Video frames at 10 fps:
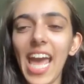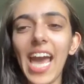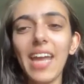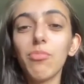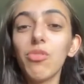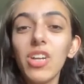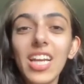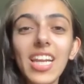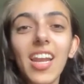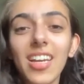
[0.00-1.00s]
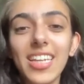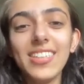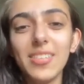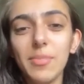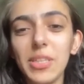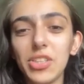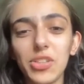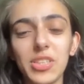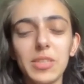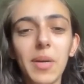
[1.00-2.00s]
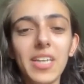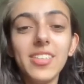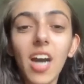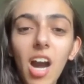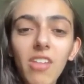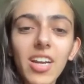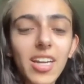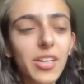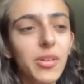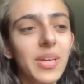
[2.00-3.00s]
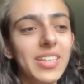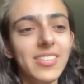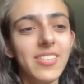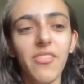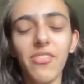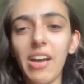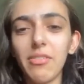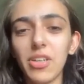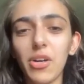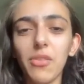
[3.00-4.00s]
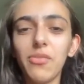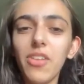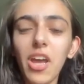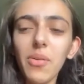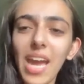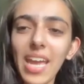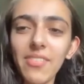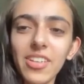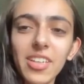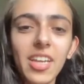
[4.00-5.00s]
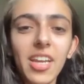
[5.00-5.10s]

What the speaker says: And I'm really lucky to be joined by Tara, who is the founder of Flo Haven,